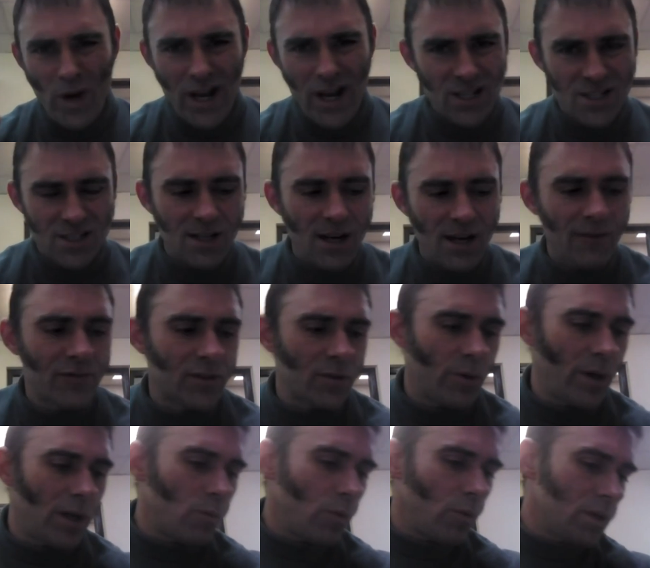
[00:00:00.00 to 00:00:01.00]
weird stuff
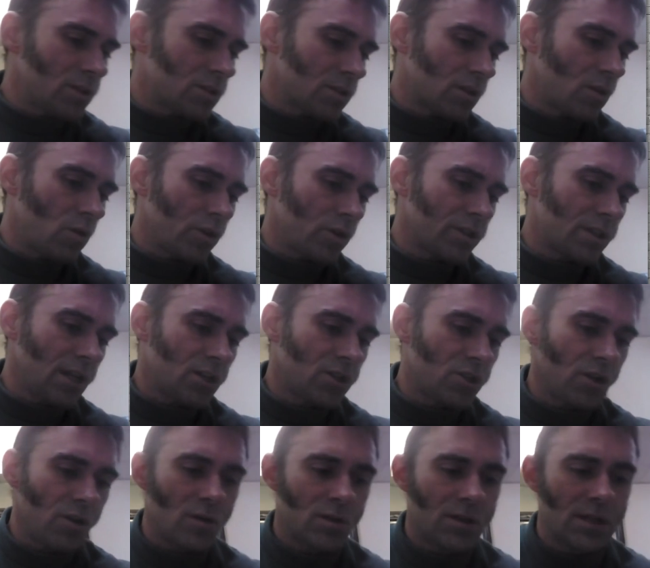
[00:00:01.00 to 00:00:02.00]
to it, which caused
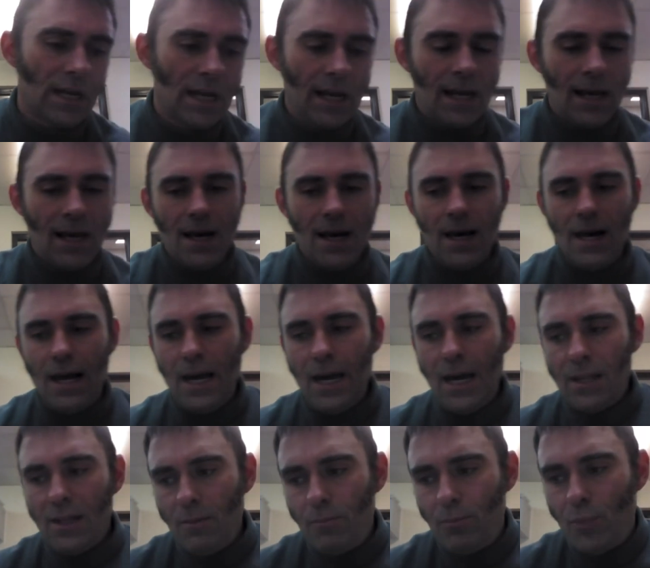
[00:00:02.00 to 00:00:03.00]
issues.
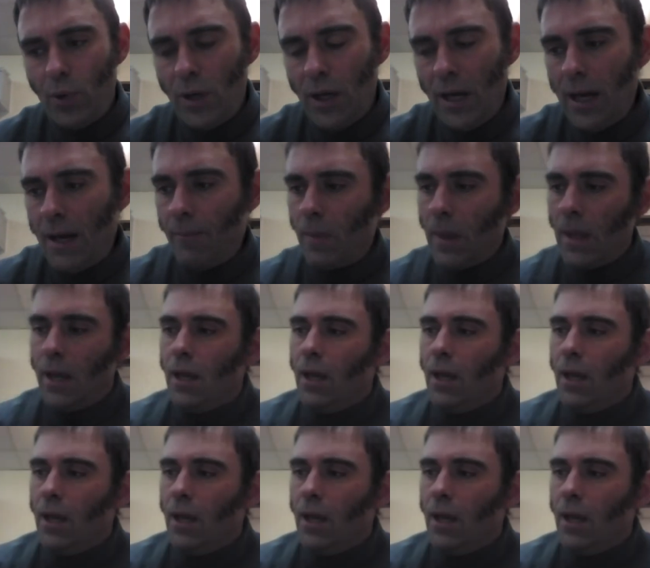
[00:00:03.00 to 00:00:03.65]
Uh, they put a